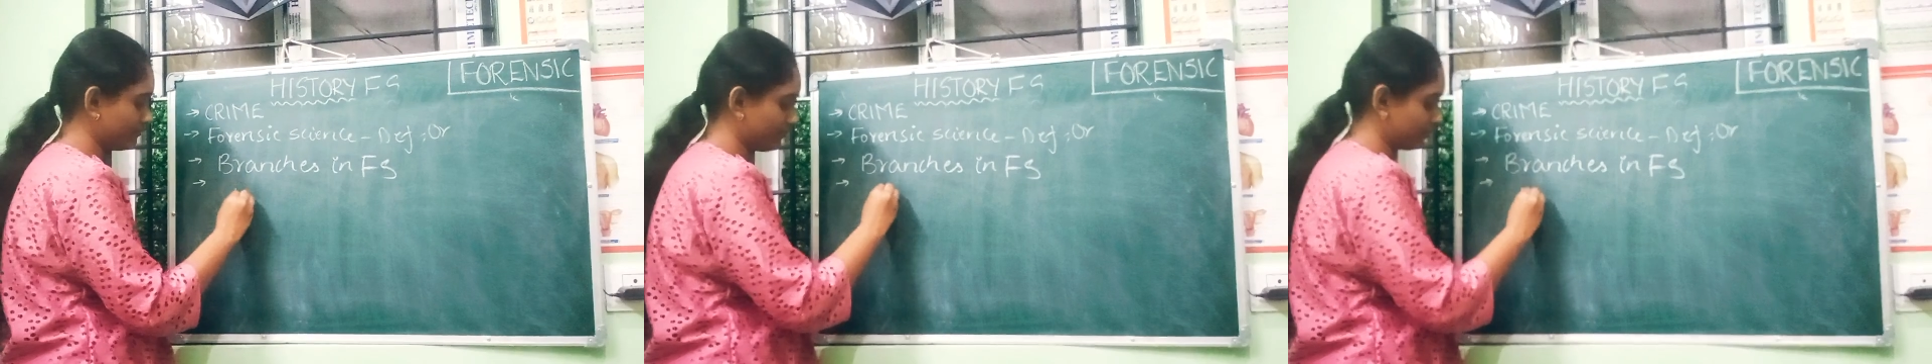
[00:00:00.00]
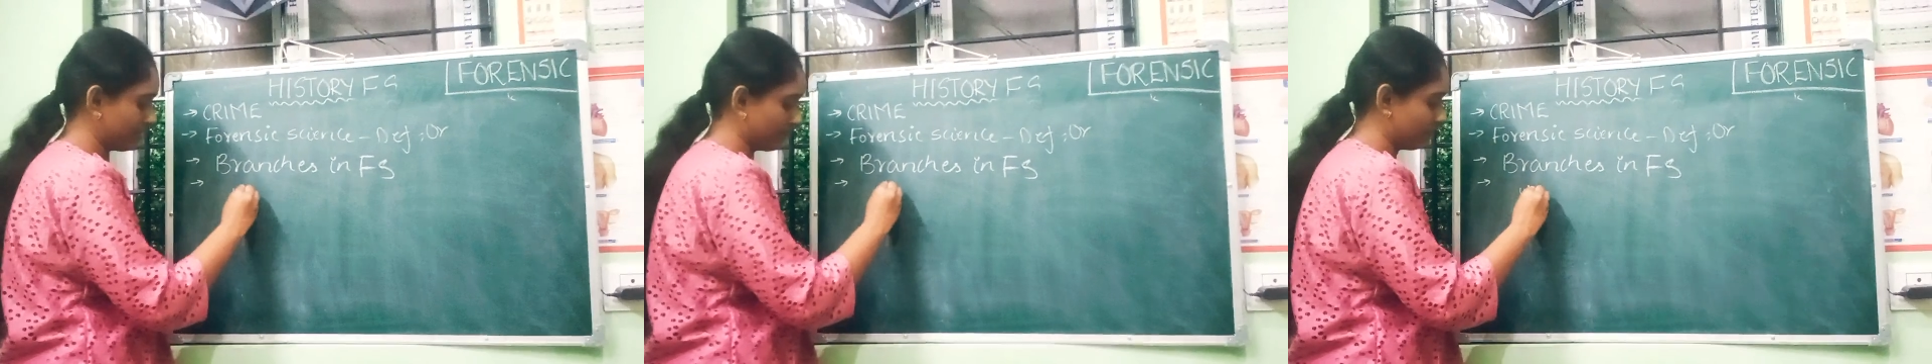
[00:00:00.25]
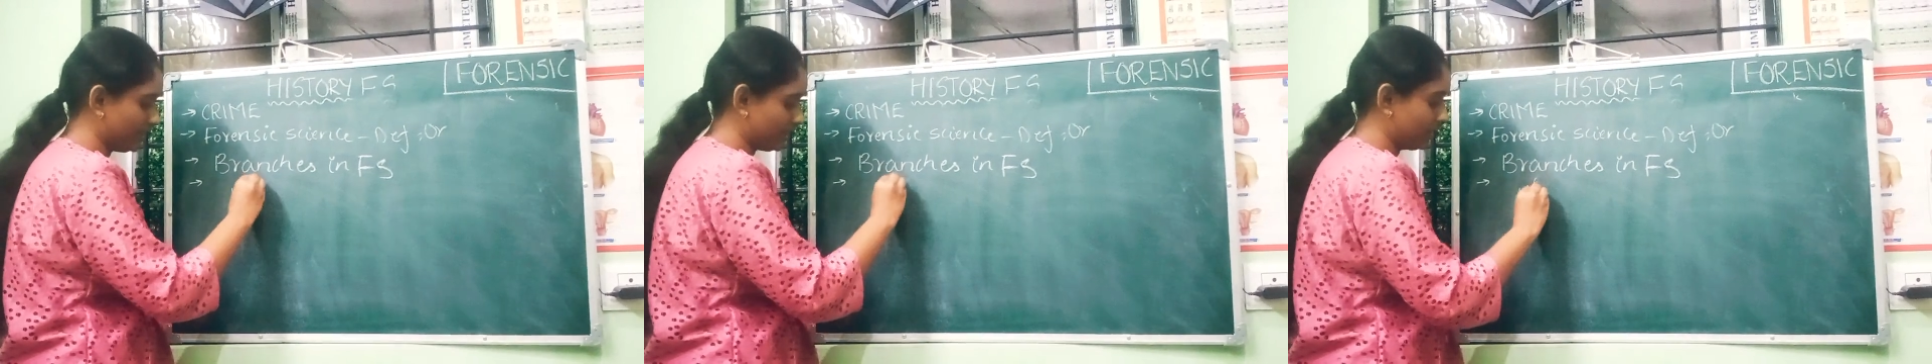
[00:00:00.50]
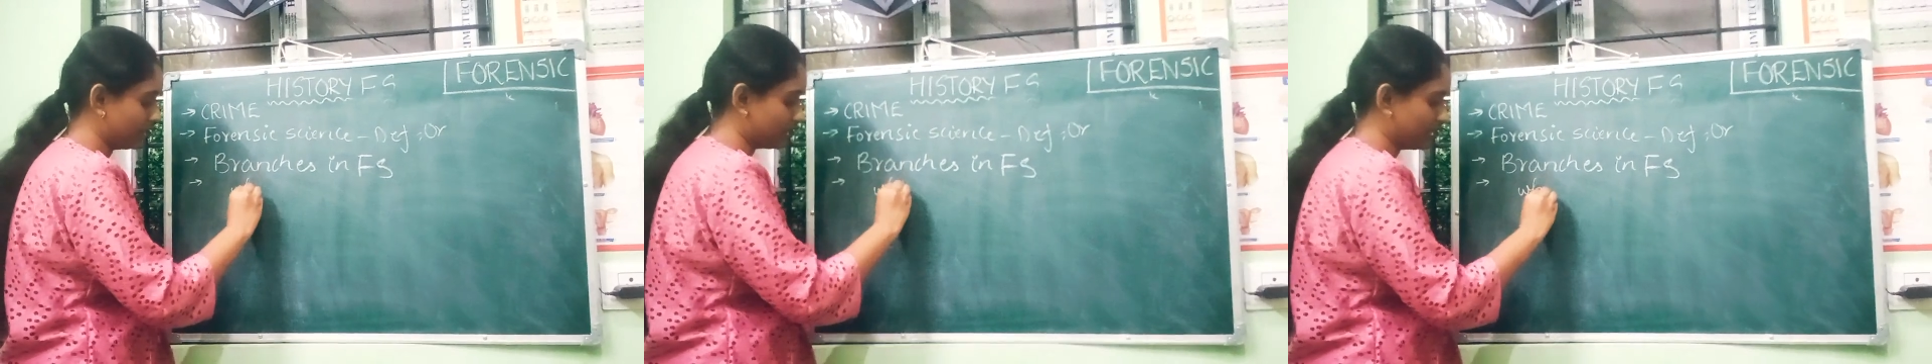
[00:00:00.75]
From where
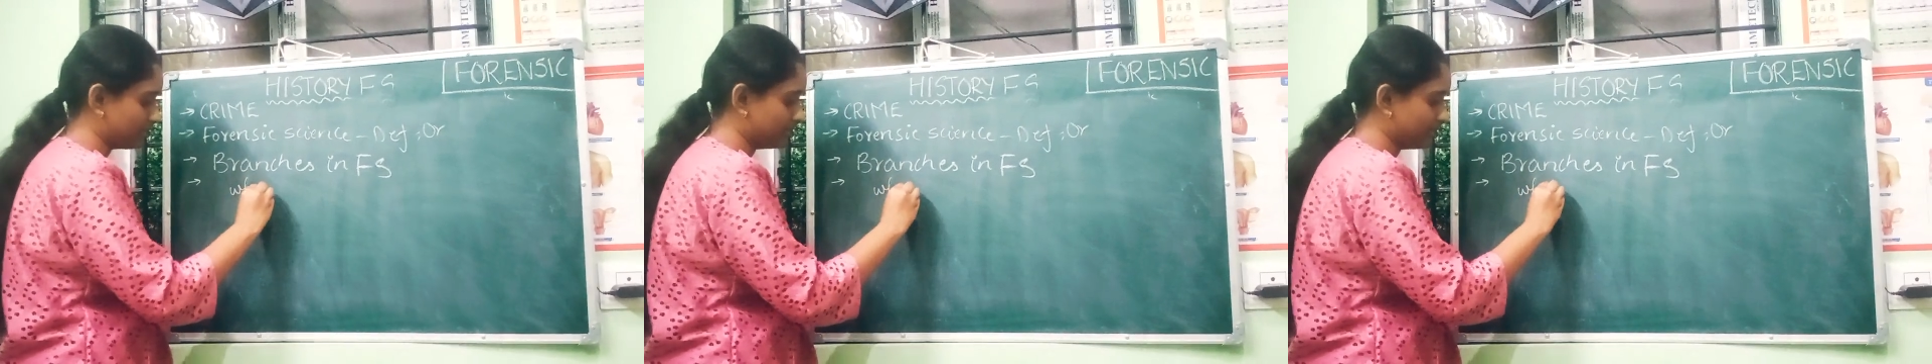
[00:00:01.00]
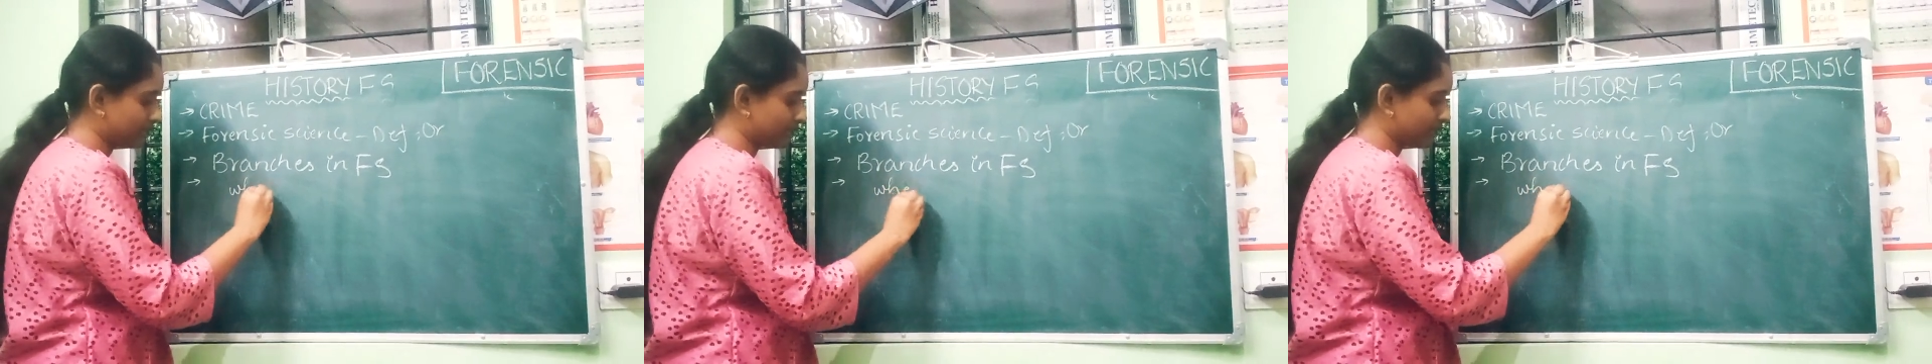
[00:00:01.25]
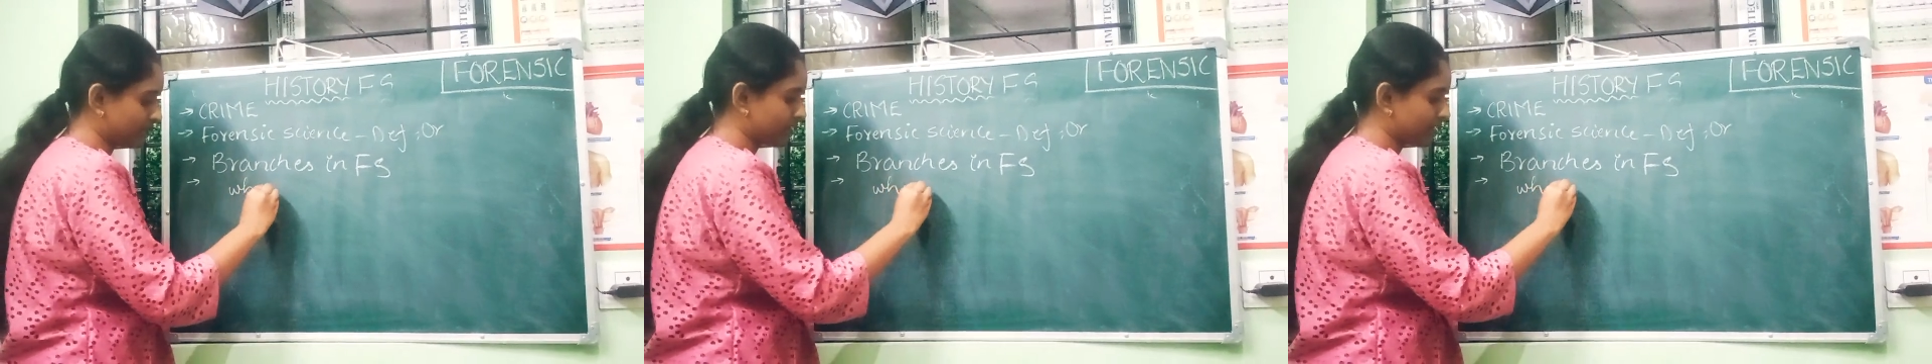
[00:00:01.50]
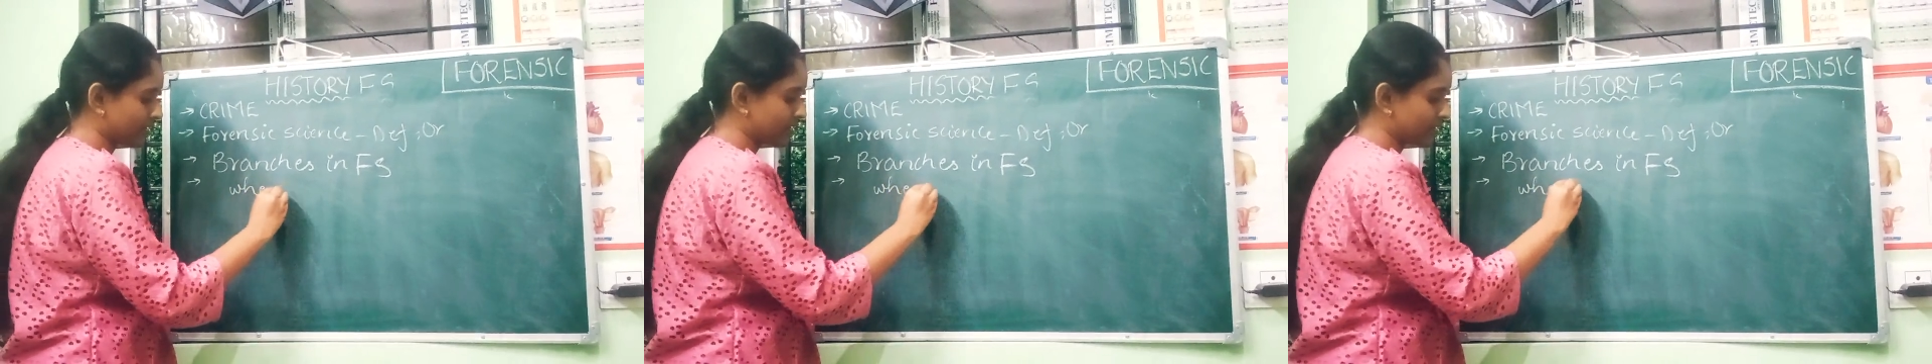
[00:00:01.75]
it came on?
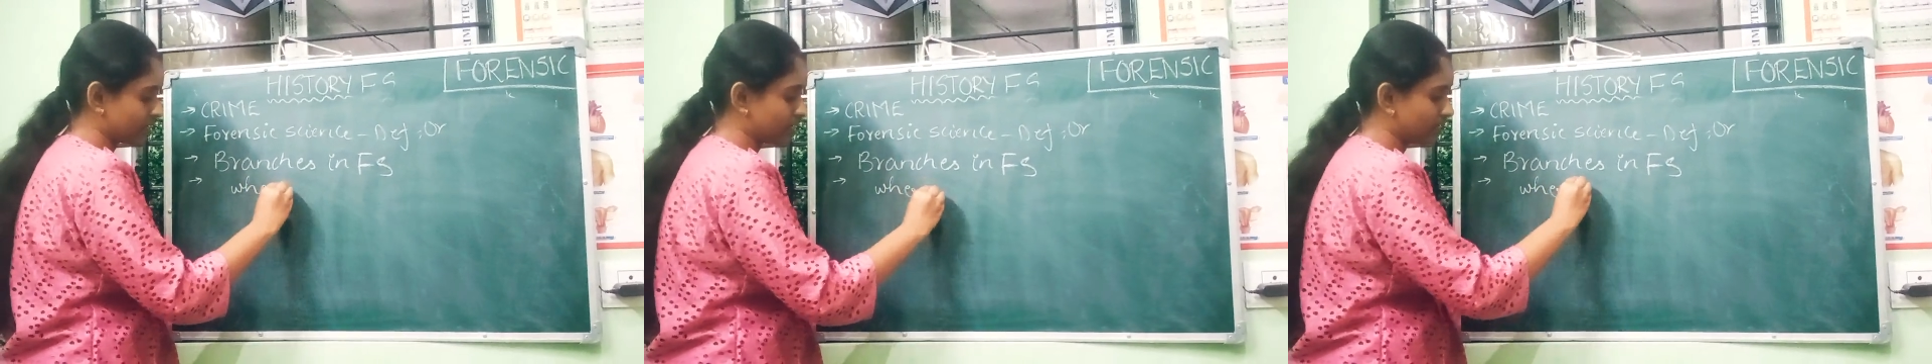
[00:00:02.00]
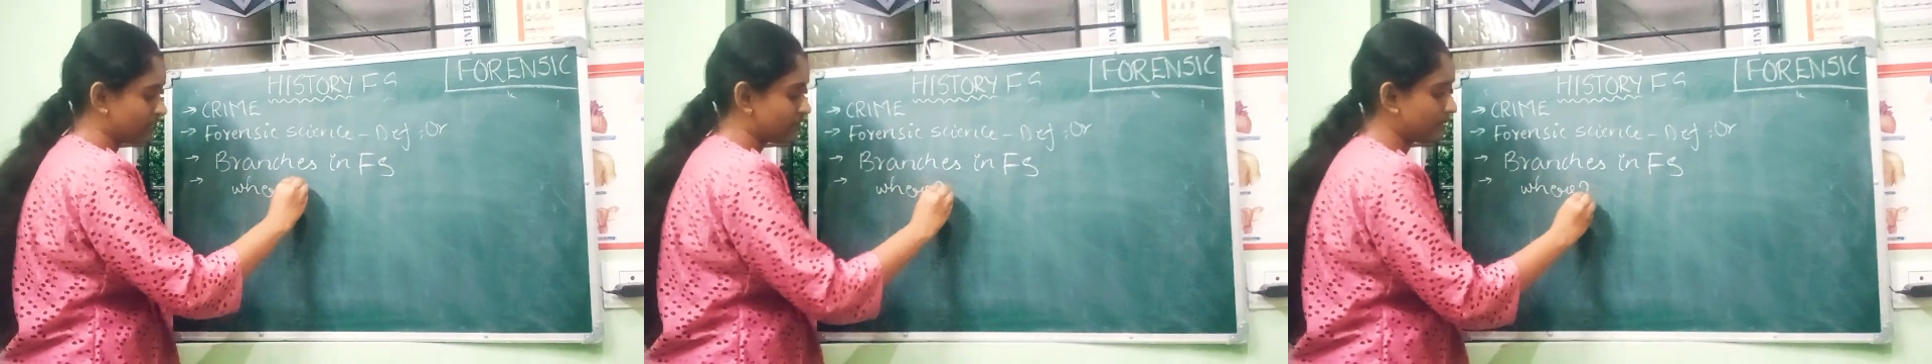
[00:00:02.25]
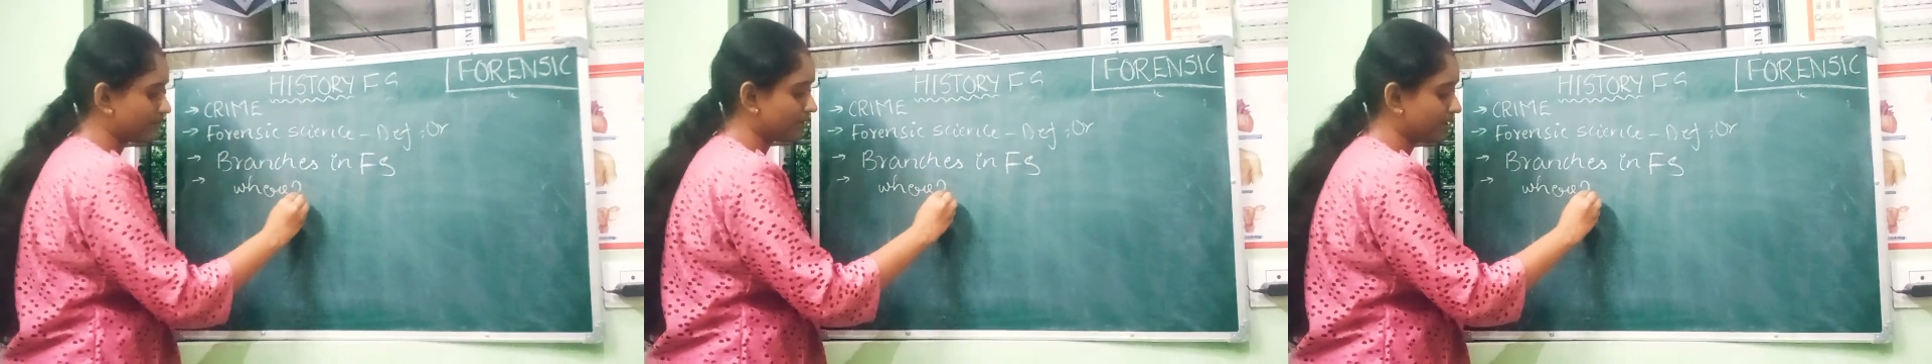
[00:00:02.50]
Remember,